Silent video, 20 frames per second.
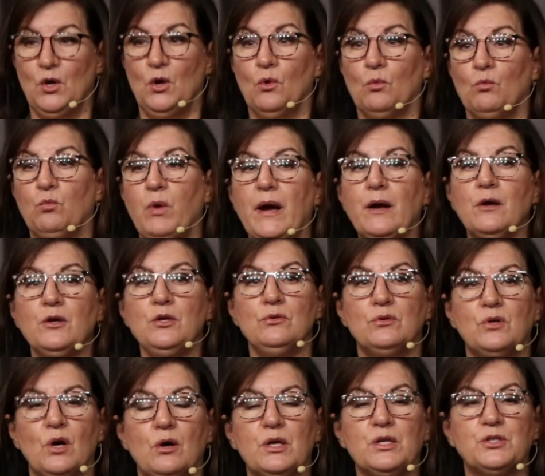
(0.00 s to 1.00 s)
Where
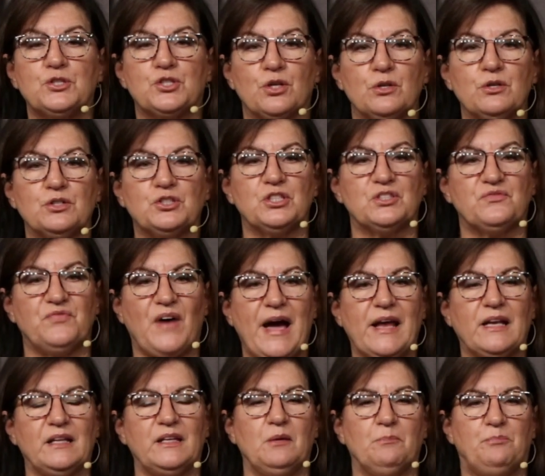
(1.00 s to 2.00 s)
you go to church is
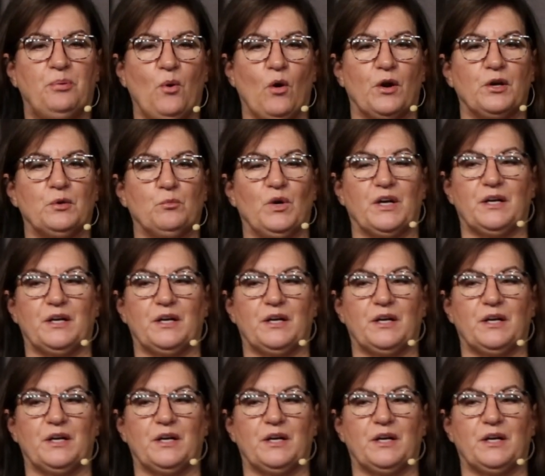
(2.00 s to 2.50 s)
vitally important.